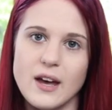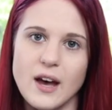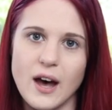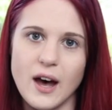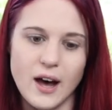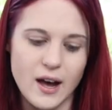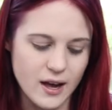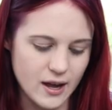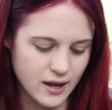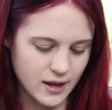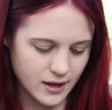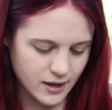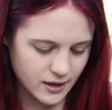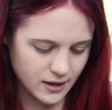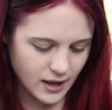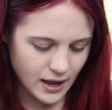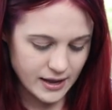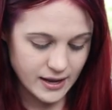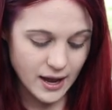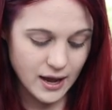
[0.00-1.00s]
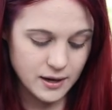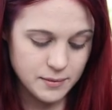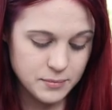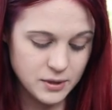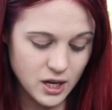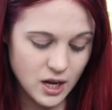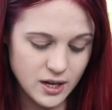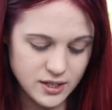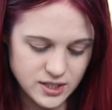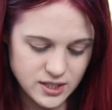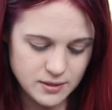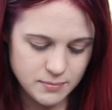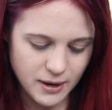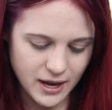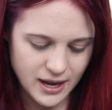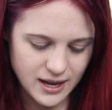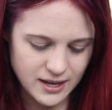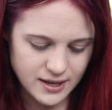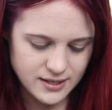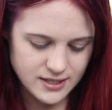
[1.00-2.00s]
uh, I got them
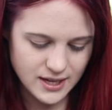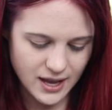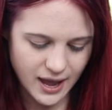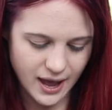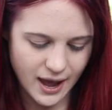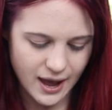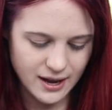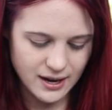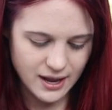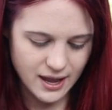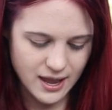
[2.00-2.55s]
customized at